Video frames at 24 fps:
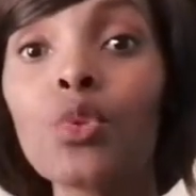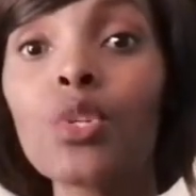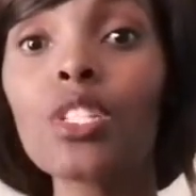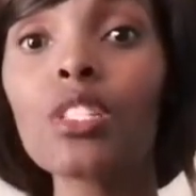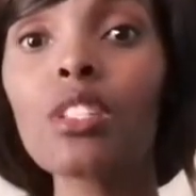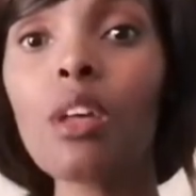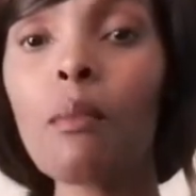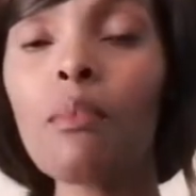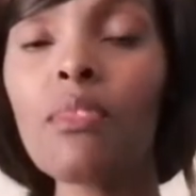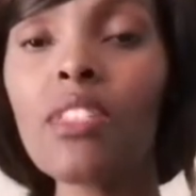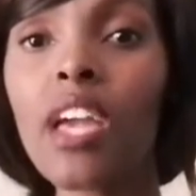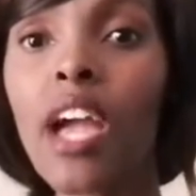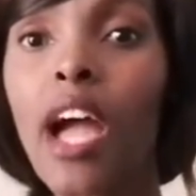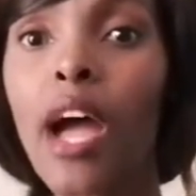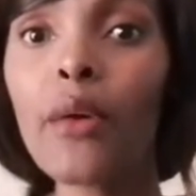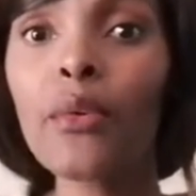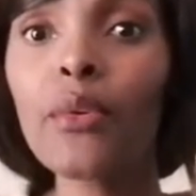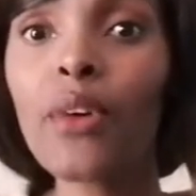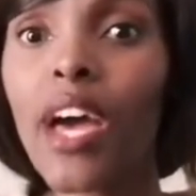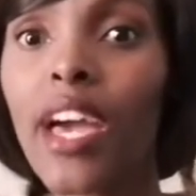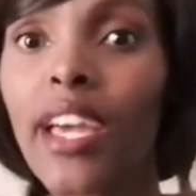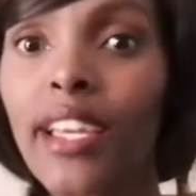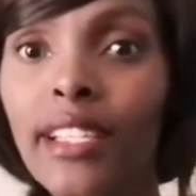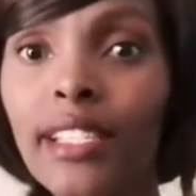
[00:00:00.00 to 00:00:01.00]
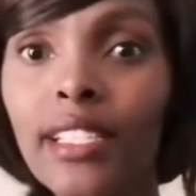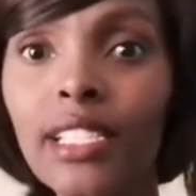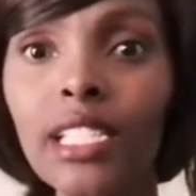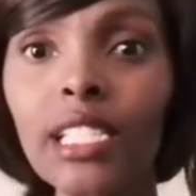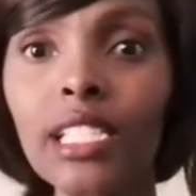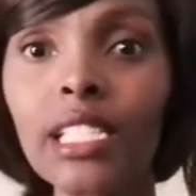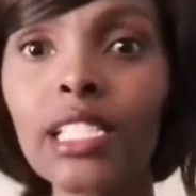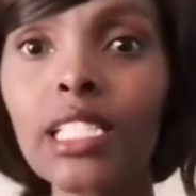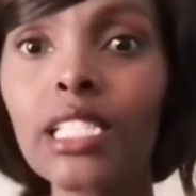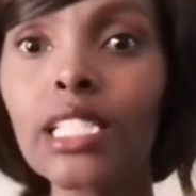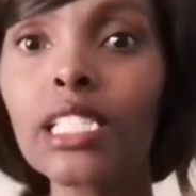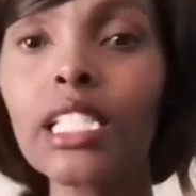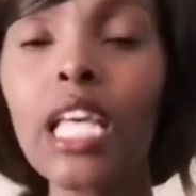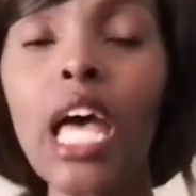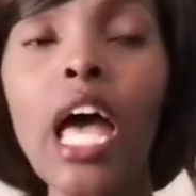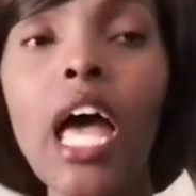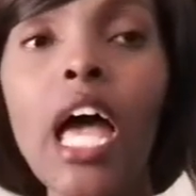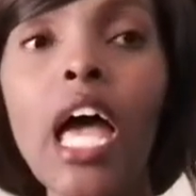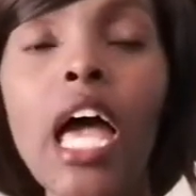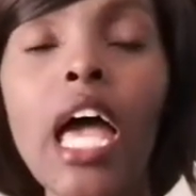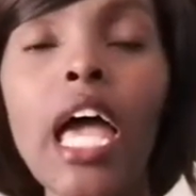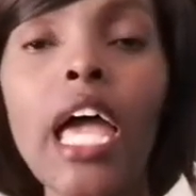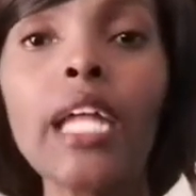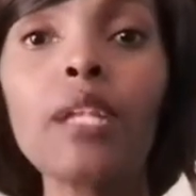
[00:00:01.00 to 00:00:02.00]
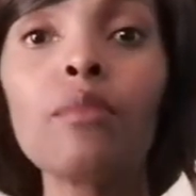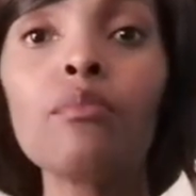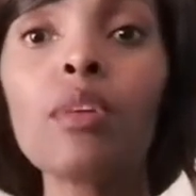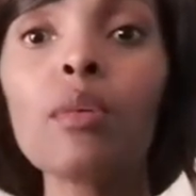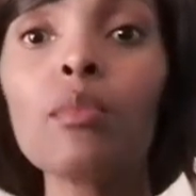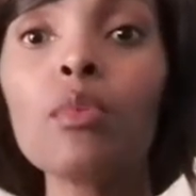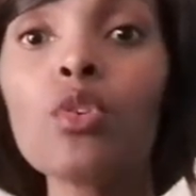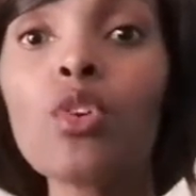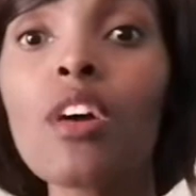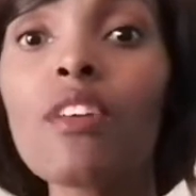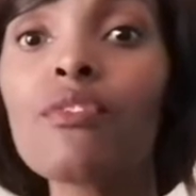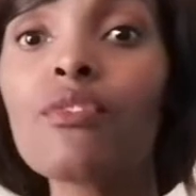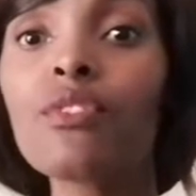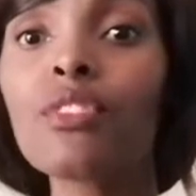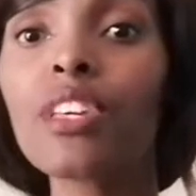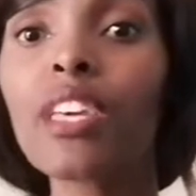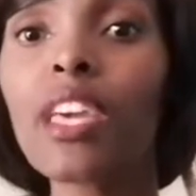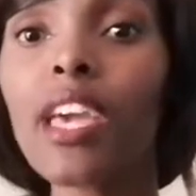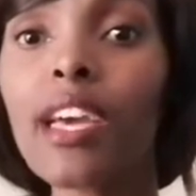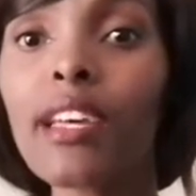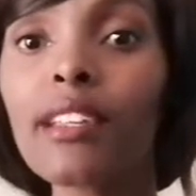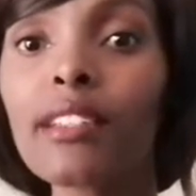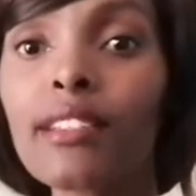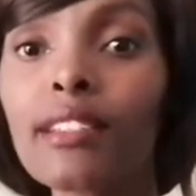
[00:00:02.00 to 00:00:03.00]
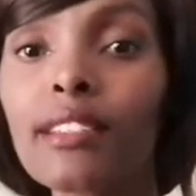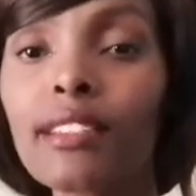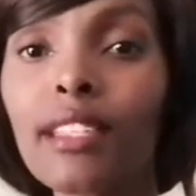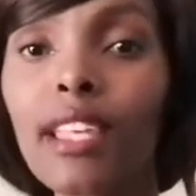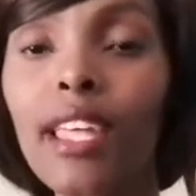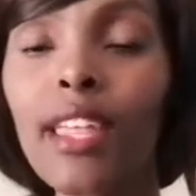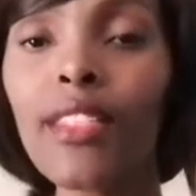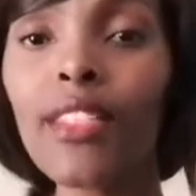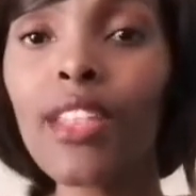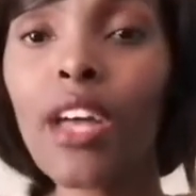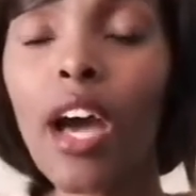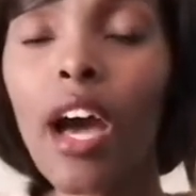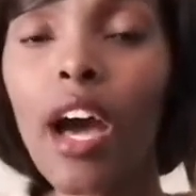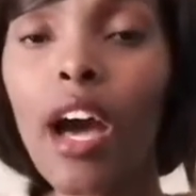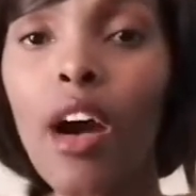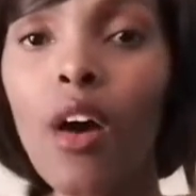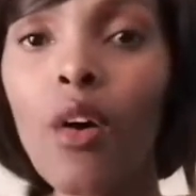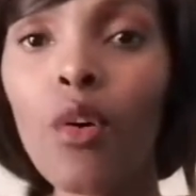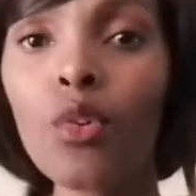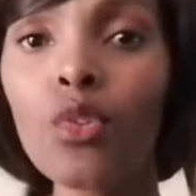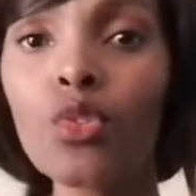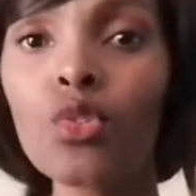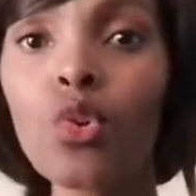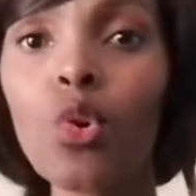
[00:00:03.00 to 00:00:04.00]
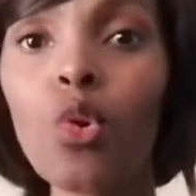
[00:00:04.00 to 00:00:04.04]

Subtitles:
something arises and maybe you have guests in the house,